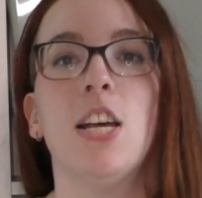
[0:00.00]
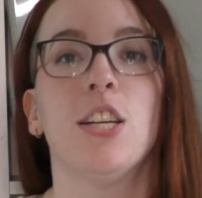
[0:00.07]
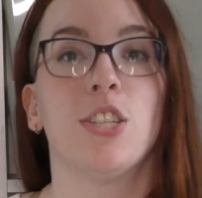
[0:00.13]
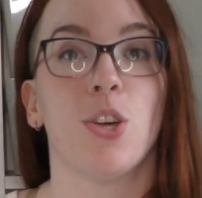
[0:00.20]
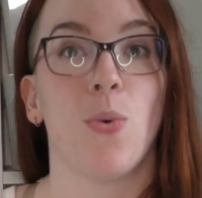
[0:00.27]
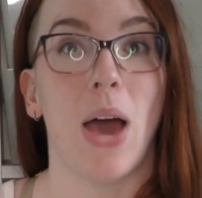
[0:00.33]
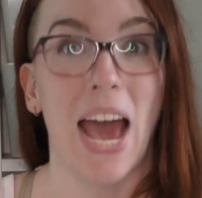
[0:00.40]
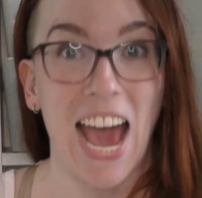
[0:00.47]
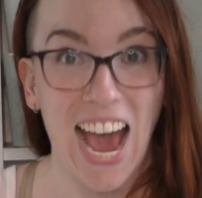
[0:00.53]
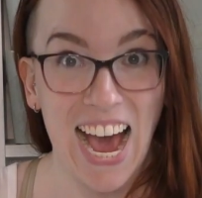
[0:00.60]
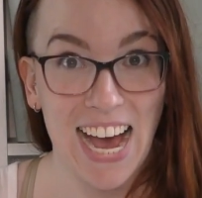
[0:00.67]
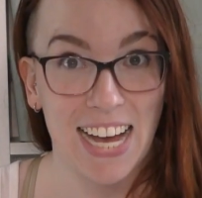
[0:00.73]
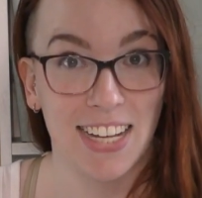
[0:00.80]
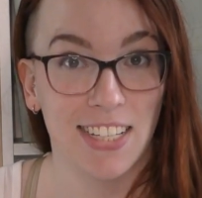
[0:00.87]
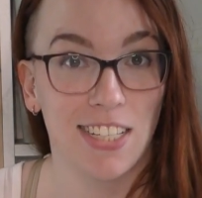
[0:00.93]
So
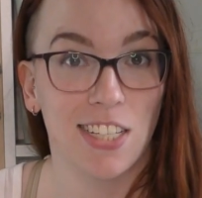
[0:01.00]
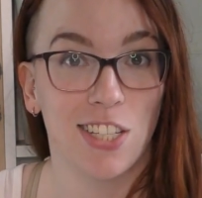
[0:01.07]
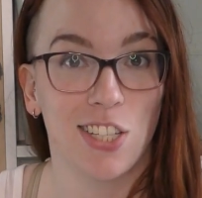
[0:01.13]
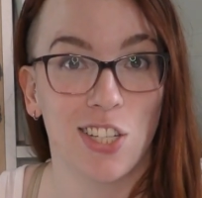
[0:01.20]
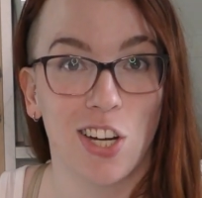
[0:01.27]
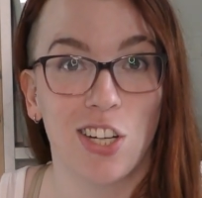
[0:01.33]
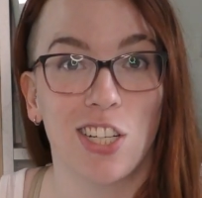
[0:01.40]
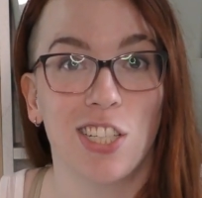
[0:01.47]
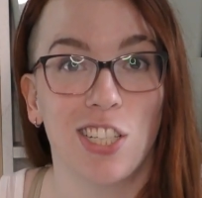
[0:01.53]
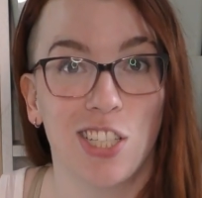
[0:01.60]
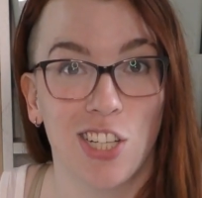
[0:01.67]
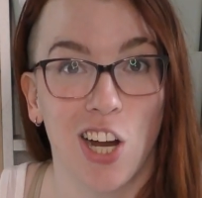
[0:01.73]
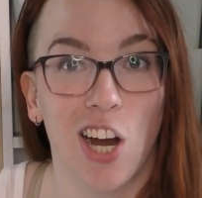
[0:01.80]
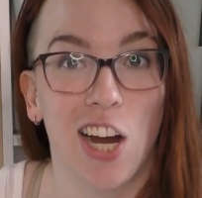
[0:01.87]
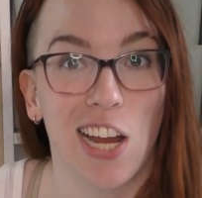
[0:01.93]
ads started to
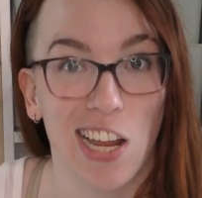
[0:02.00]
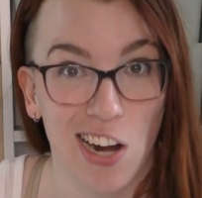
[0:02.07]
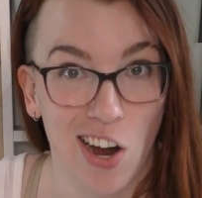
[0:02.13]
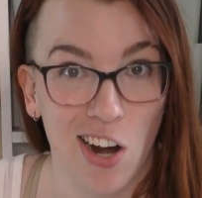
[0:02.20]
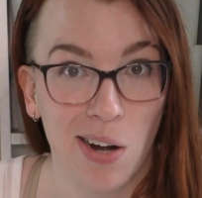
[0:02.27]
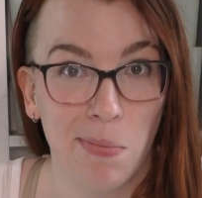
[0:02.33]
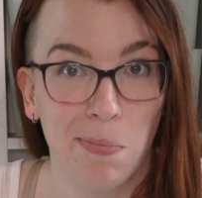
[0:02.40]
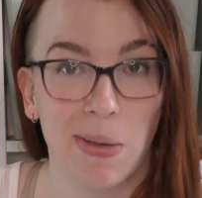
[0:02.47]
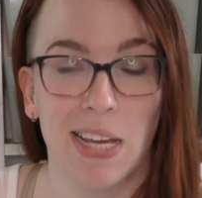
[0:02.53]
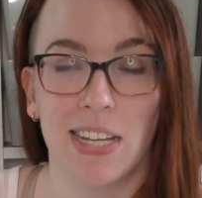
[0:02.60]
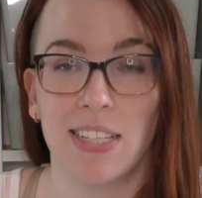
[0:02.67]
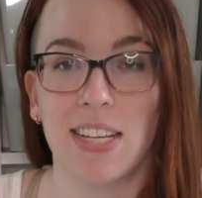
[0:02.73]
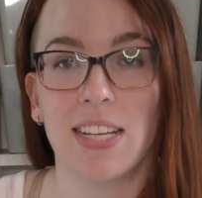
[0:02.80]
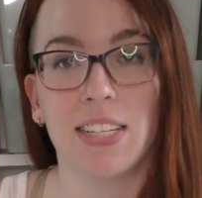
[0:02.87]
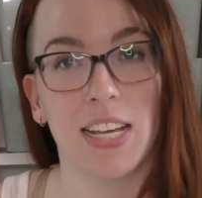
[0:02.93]
target
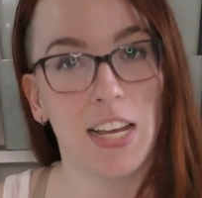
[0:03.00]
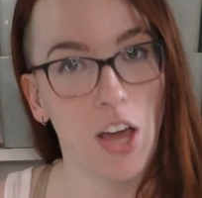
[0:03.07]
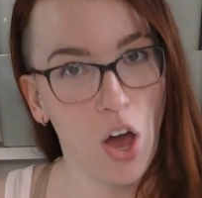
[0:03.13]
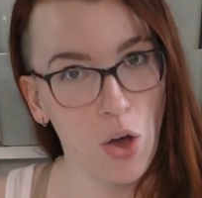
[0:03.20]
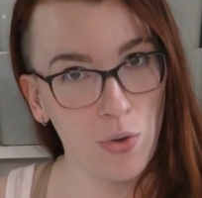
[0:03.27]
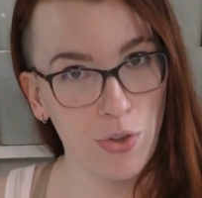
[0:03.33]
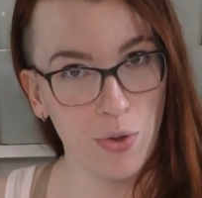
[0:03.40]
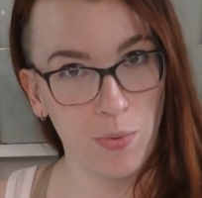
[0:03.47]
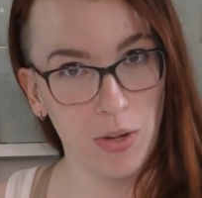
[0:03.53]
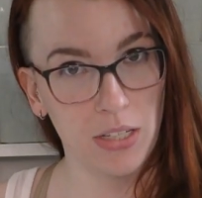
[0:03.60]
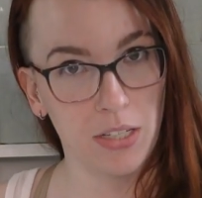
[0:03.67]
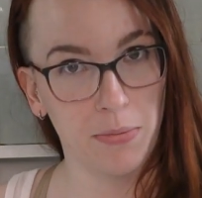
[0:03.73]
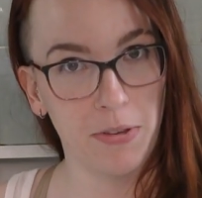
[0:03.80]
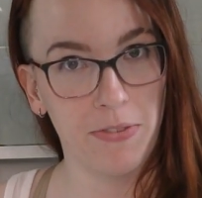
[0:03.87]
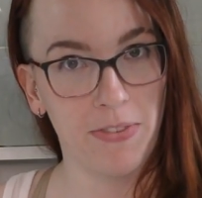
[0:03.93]
armpits as you
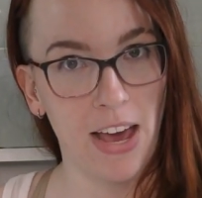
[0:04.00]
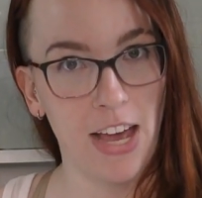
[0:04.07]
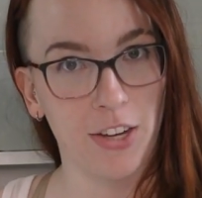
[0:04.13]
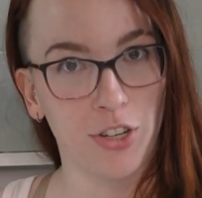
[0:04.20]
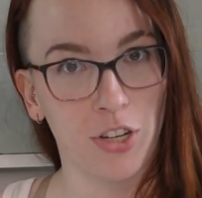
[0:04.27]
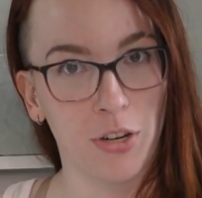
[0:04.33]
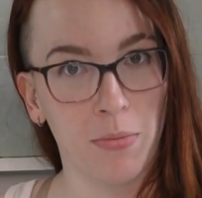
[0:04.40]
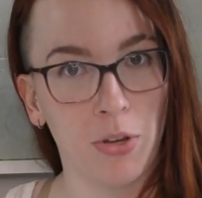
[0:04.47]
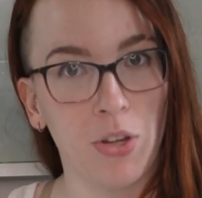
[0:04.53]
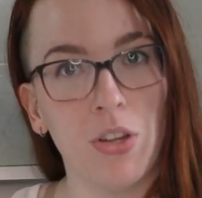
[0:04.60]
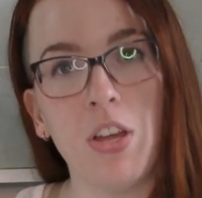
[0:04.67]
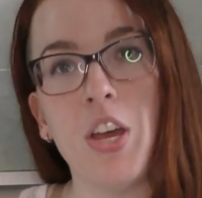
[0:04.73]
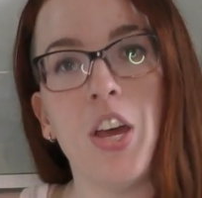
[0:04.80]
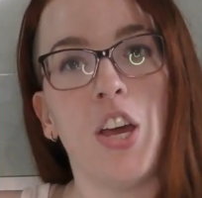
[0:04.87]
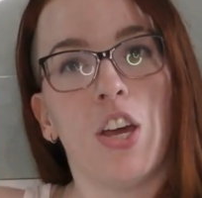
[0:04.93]
want to be
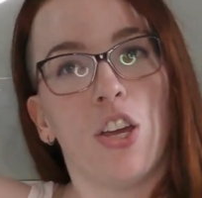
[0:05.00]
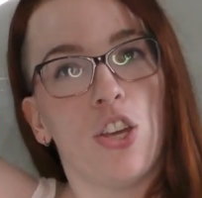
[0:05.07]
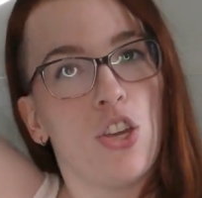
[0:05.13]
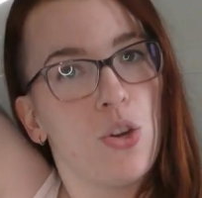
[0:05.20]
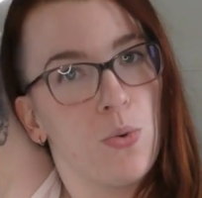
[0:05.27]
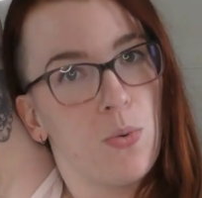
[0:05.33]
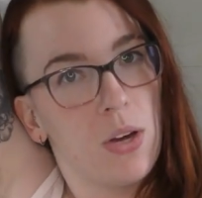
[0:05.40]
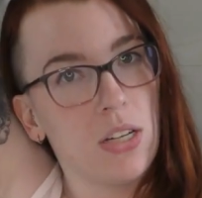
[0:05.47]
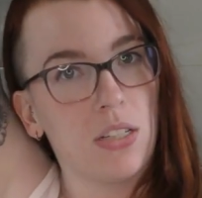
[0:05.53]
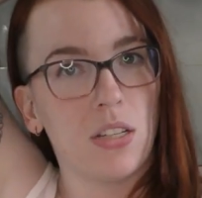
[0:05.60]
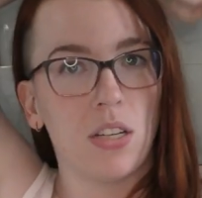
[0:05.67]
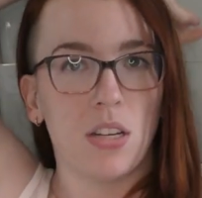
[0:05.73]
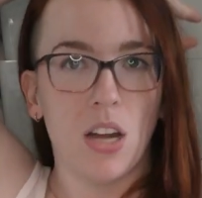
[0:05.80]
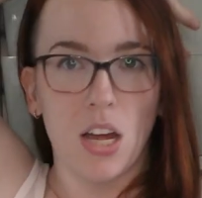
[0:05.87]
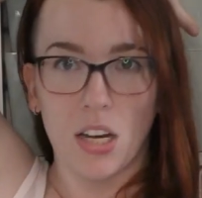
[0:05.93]
fashionable? You want
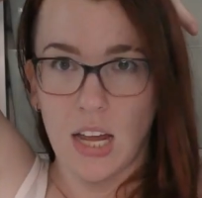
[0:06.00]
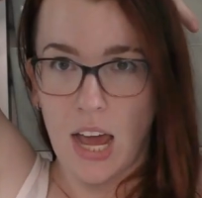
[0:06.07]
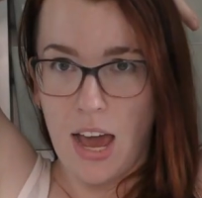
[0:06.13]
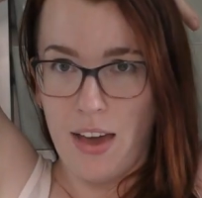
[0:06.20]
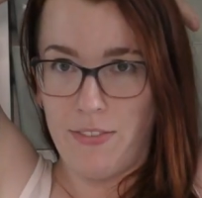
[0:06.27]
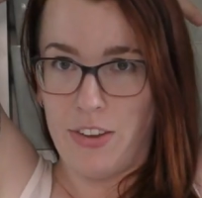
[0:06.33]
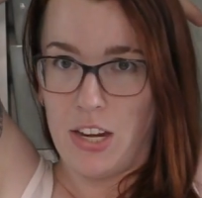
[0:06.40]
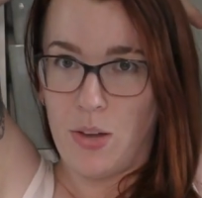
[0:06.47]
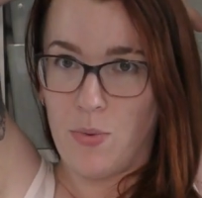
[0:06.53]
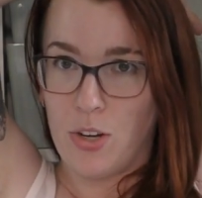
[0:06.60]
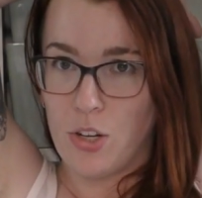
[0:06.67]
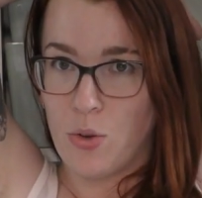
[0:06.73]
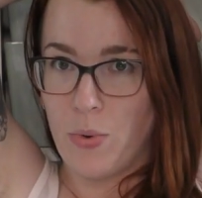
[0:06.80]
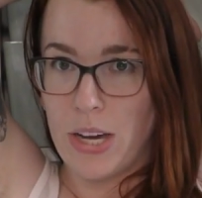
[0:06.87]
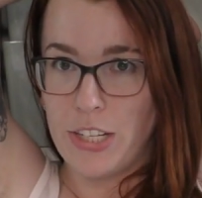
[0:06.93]
to not have
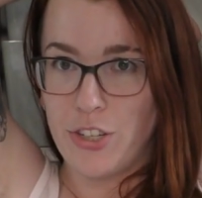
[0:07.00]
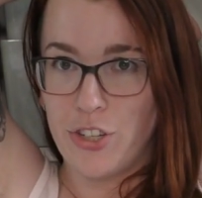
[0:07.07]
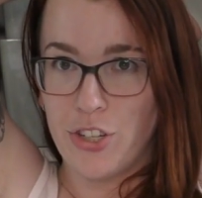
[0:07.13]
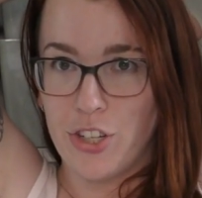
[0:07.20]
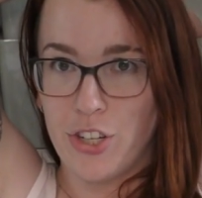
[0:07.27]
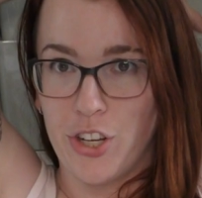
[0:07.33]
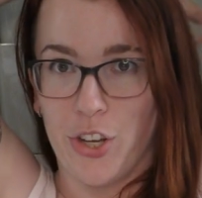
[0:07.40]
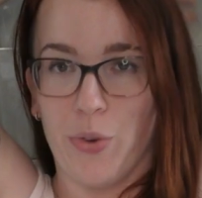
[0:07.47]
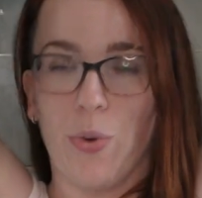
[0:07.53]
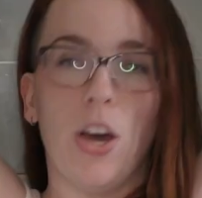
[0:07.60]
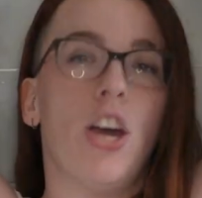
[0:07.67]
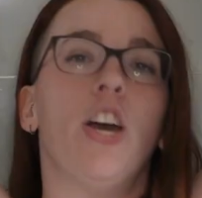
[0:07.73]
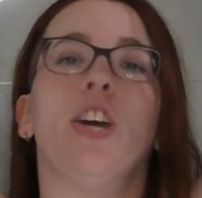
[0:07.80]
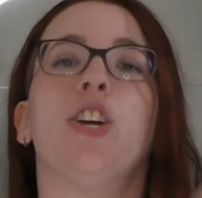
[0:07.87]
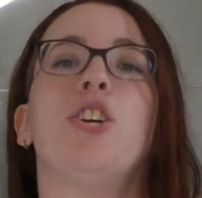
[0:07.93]
anyone question you?
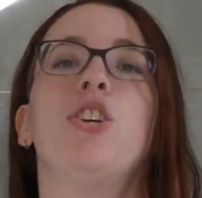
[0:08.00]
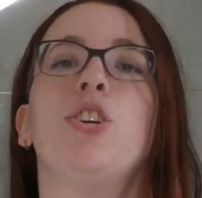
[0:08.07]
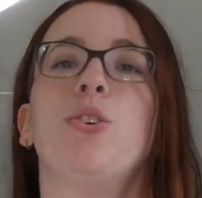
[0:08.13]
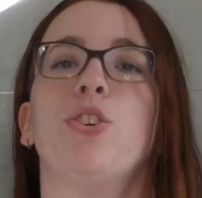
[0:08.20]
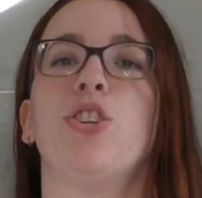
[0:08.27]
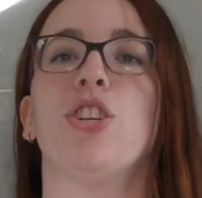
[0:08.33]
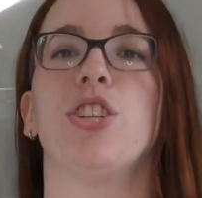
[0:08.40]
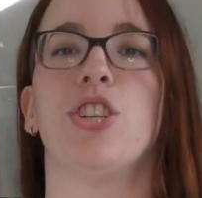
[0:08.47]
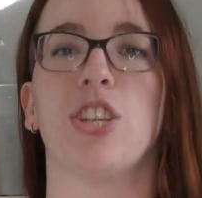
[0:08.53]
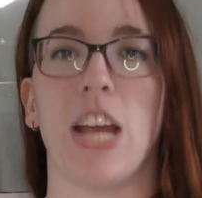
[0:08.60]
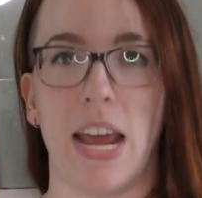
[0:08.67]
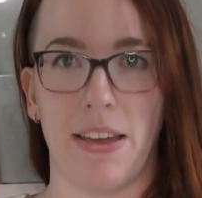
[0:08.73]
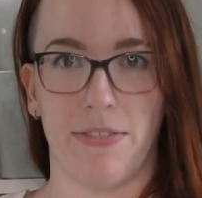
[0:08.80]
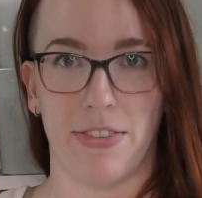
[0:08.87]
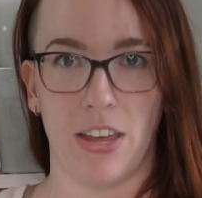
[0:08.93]
You should
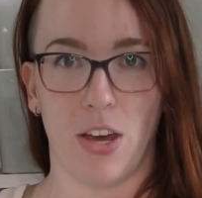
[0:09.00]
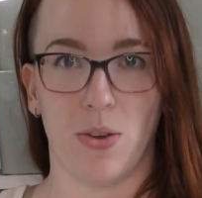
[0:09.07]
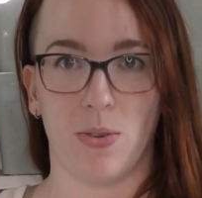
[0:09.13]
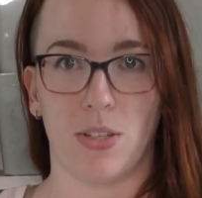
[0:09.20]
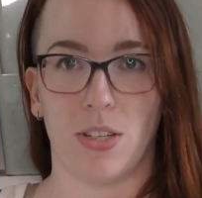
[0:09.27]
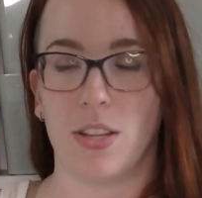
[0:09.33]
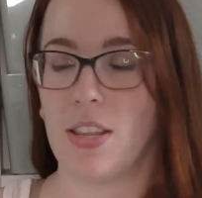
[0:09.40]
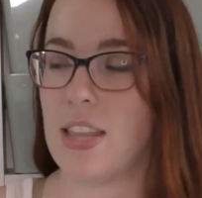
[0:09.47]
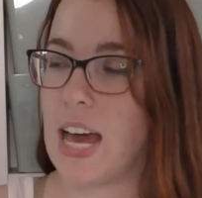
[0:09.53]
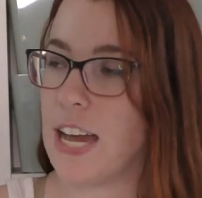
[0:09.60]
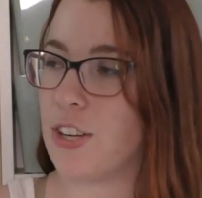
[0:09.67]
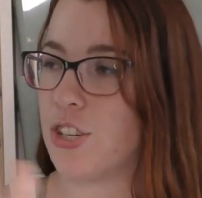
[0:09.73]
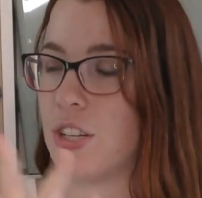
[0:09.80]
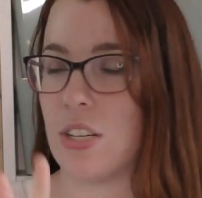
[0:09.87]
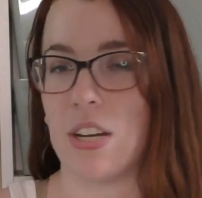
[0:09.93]
shave those.
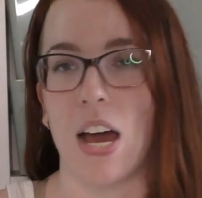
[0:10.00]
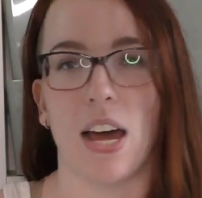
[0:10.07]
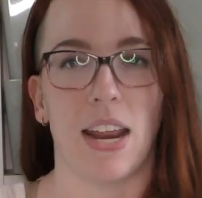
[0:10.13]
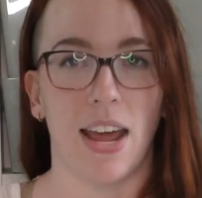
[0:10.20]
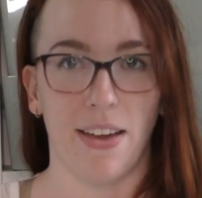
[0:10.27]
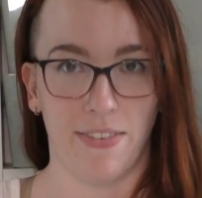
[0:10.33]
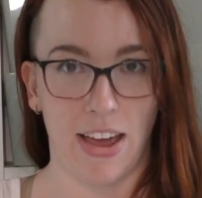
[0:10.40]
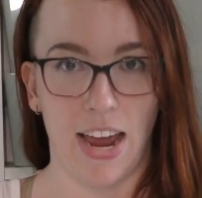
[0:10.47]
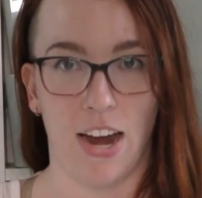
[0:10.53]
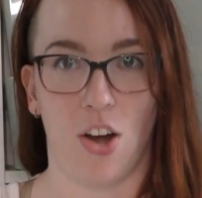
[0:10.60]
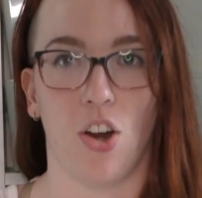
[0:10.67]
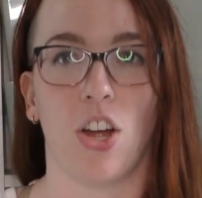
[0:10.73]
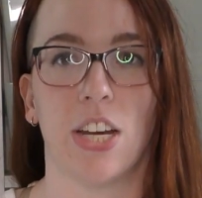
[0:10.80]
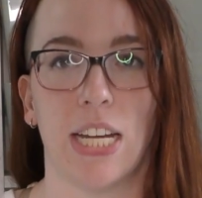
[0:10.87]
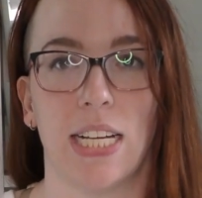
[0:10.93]
That should not have
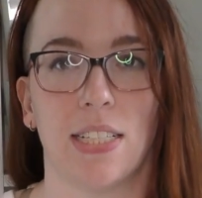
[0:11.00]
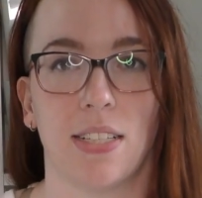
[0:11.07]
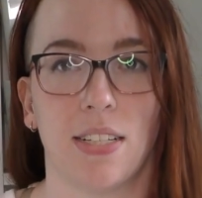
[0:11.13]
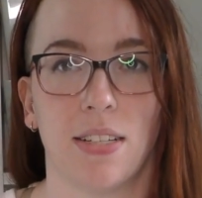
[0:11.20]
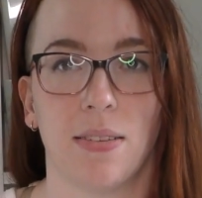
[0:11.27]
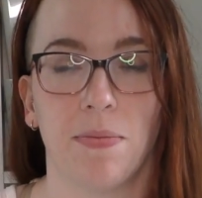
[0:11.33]
hair on it.